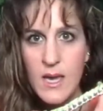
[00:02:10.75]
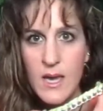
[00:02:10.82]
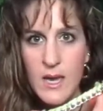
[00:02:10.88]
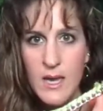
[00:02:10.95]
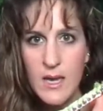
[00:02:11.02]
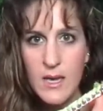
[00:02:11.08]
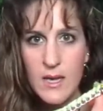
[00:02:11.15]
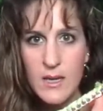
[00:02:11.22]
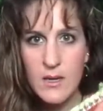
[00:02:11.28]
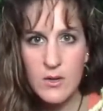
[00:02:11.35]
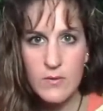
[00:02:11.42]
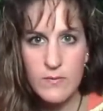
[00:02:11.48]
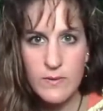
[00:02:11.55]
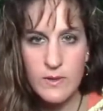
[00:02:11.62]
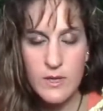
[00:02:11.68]
and
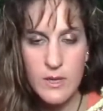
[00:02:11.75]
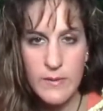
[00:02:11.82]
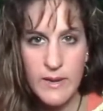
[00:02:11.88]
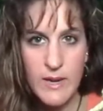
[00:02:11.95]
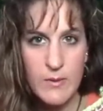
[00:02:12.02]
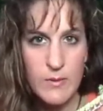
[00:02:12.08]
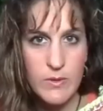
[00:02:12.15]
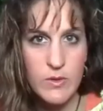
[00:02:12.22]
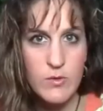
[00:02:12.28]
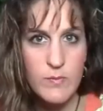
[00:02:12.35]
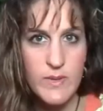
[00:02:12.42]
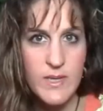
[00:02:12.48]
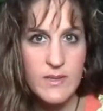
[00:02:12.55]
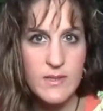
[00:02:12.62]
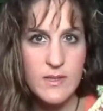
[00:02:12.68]
hopefully coming out with new
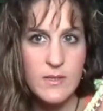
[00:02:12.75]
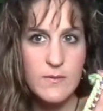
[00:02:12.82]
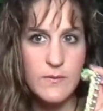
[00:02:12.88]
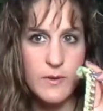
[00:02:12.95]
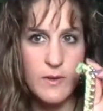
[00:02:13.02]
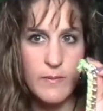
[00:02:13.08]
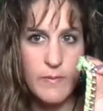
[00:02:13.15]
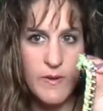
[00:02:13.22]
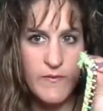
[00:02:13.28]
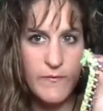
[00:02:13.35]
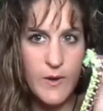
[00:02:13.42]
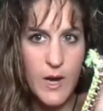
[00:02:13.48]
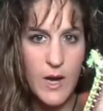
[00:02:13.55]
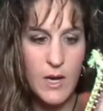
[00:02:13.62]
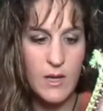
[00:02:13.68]
pieces for the
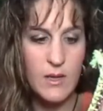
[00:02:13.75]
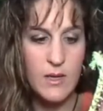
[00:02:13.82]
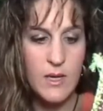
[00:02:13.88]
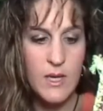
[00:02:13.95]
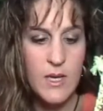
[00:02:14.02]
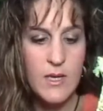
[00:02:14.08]
fall.